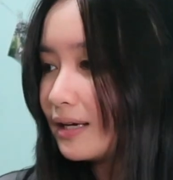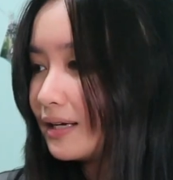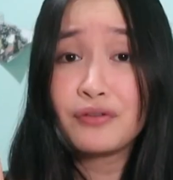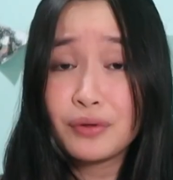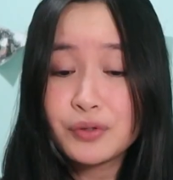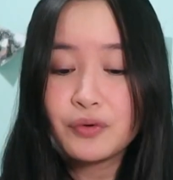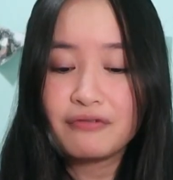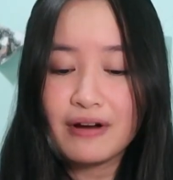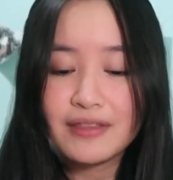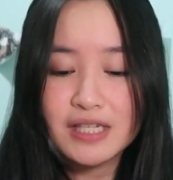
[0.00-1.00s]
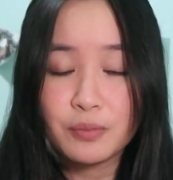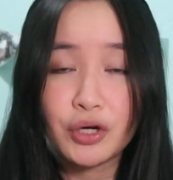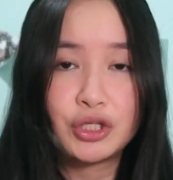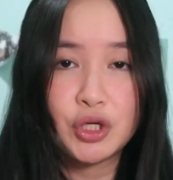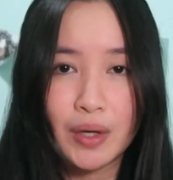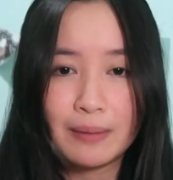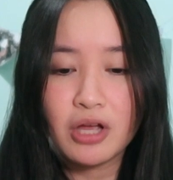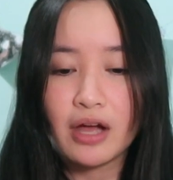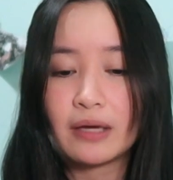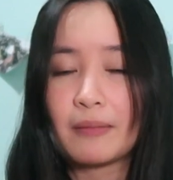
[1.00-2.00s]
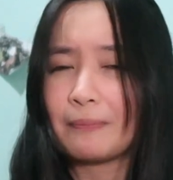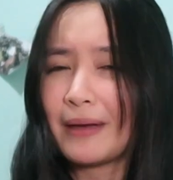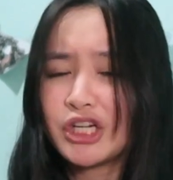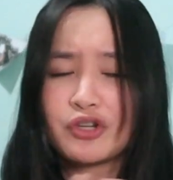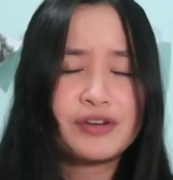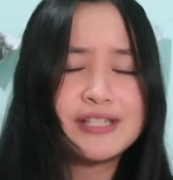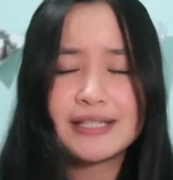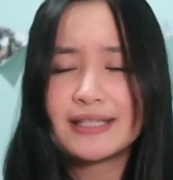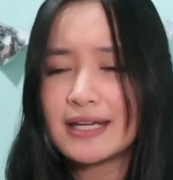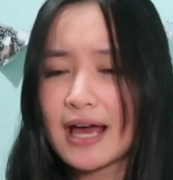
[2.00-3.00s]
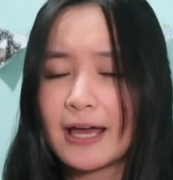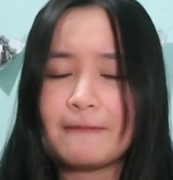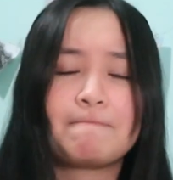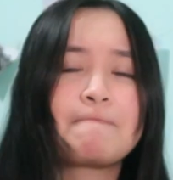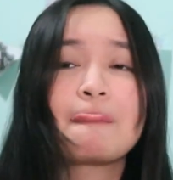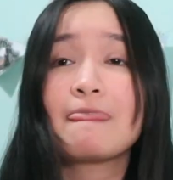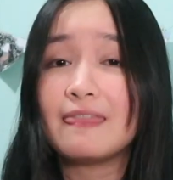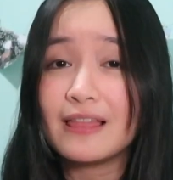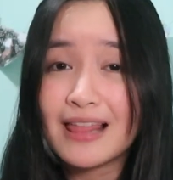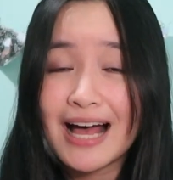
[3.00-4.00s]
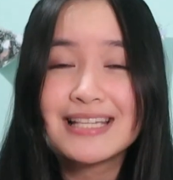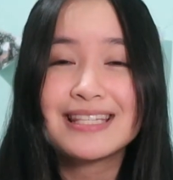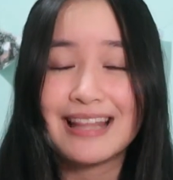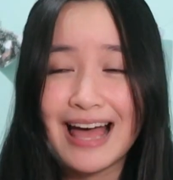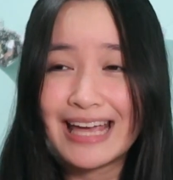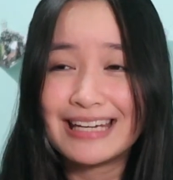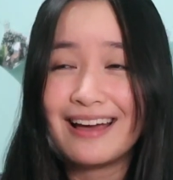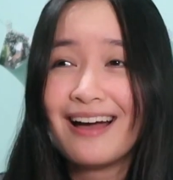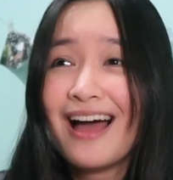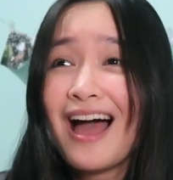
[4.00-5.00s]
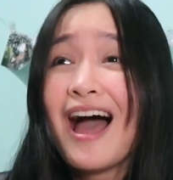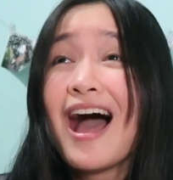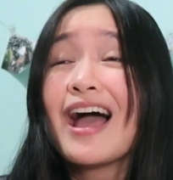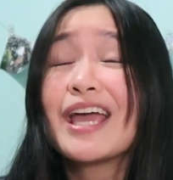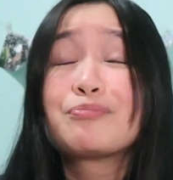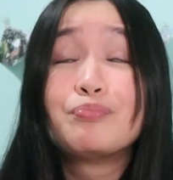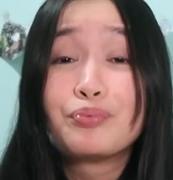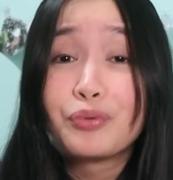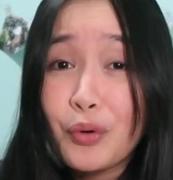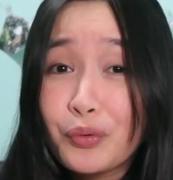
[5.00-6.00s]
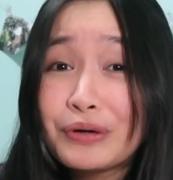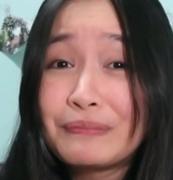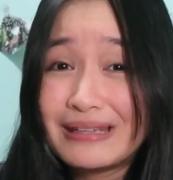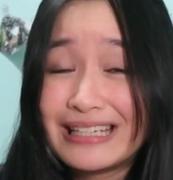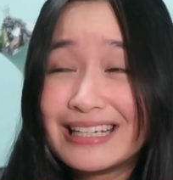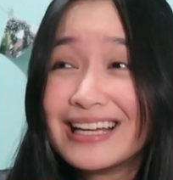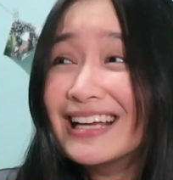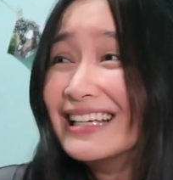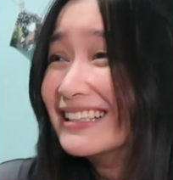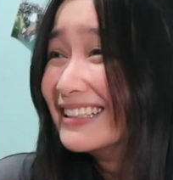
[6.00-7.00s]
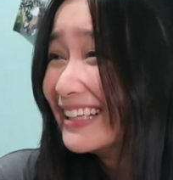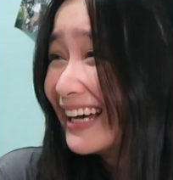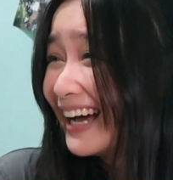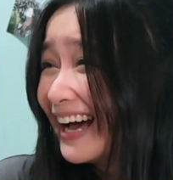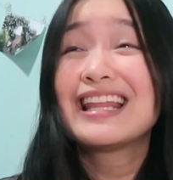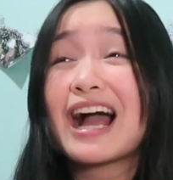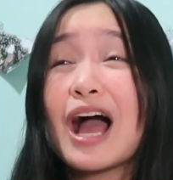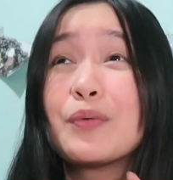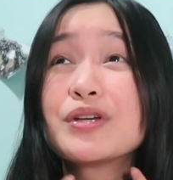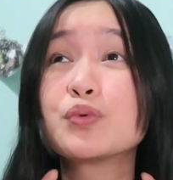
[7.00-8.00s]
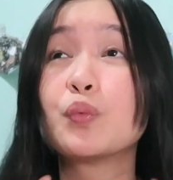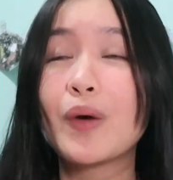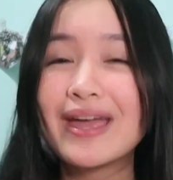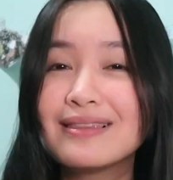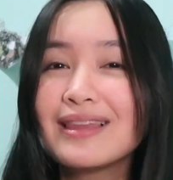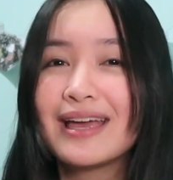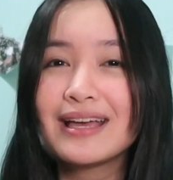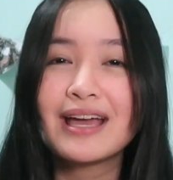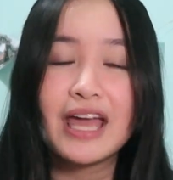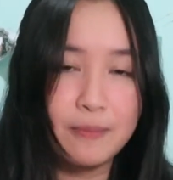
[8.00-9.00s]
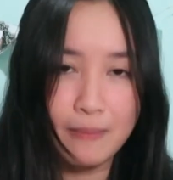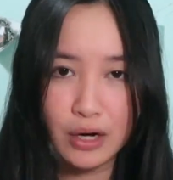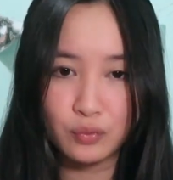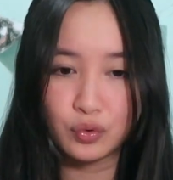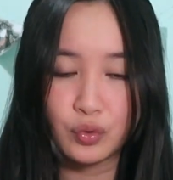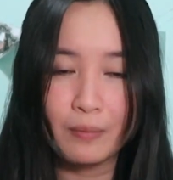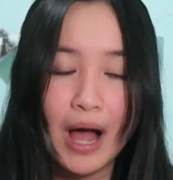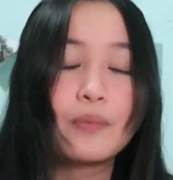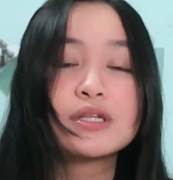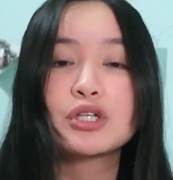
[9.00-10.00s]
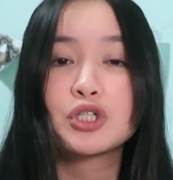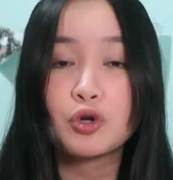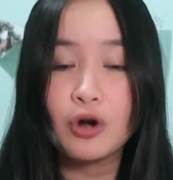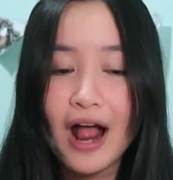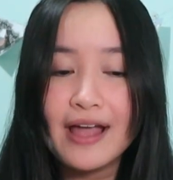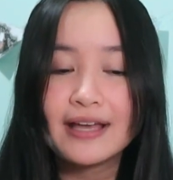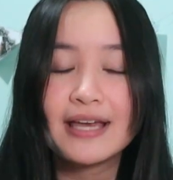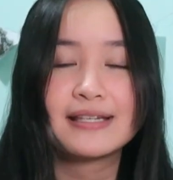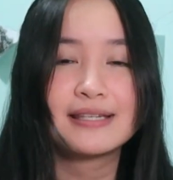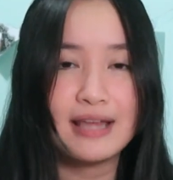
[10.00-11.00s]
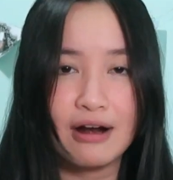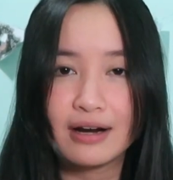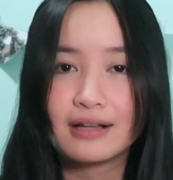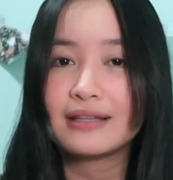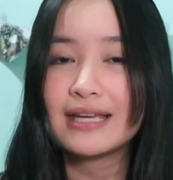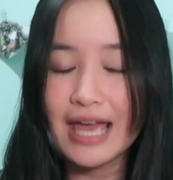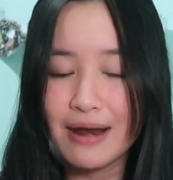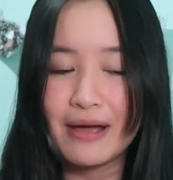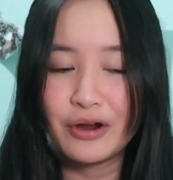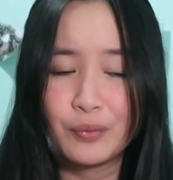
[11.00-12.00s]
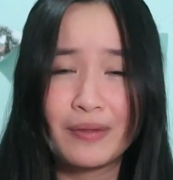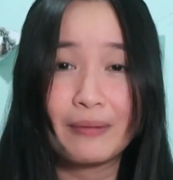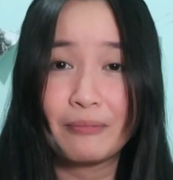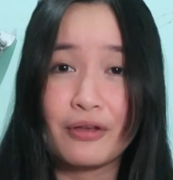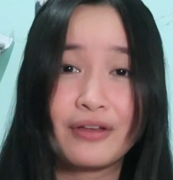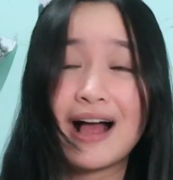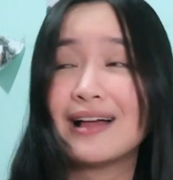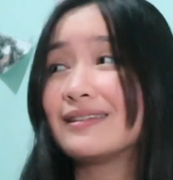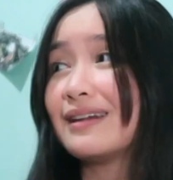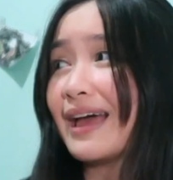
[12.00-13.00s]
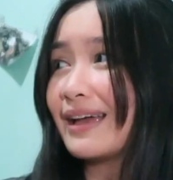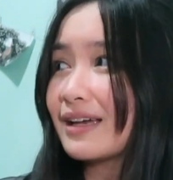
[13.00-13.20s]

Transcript: For those who have read this book, you know what I'm talking about. Page 369, the last line. It broke me. Like, I was wailing in my room. I was crying hysterically in my room that my brother had to